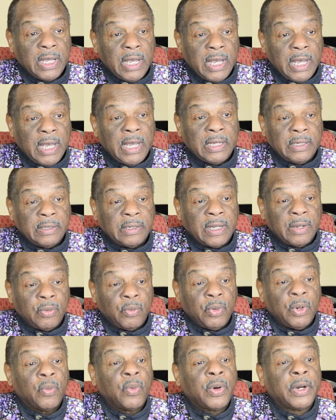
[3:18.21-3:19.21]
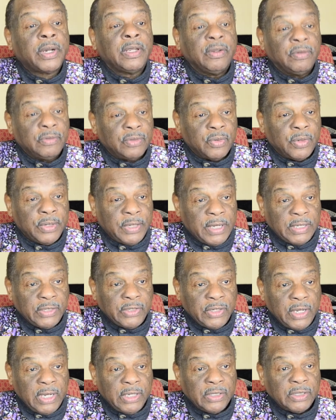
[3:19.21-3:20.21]
And we're working toward that
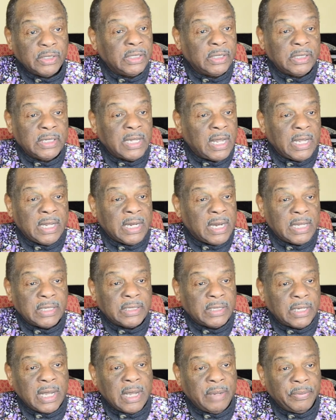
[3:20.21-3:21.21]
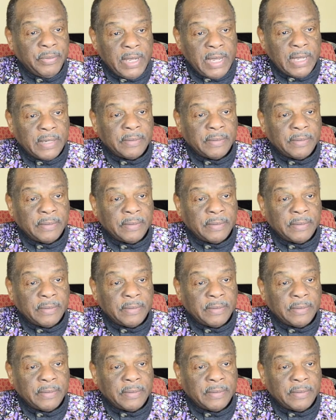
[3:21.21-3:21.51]
change. It hasn't come yet.